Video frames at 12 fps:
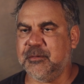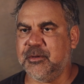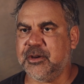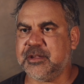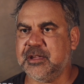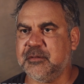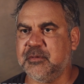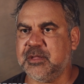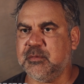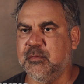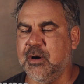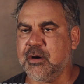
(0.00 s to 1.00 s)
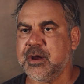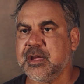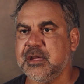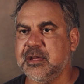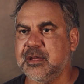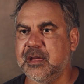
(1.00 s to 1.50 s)
Working with
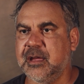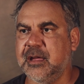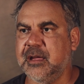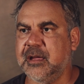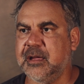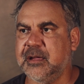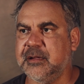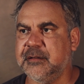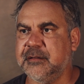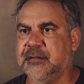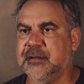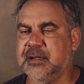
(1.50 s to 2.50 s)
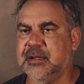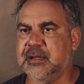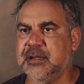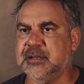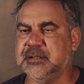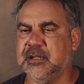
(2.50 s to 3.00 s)
Warwick uh,
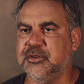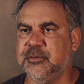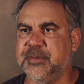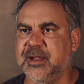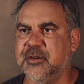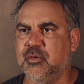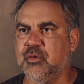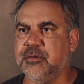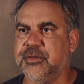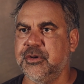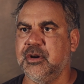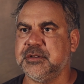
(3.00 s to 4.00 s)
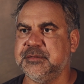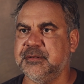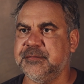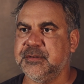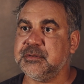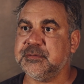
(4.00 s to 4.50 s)
is a little bit unorthodox. It
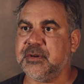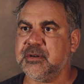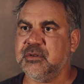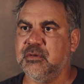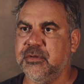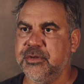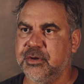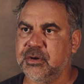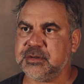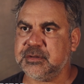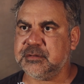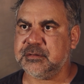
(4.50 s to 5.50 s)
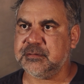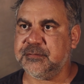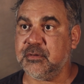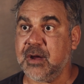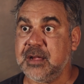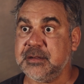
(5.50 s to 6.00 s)
feels very orthodox for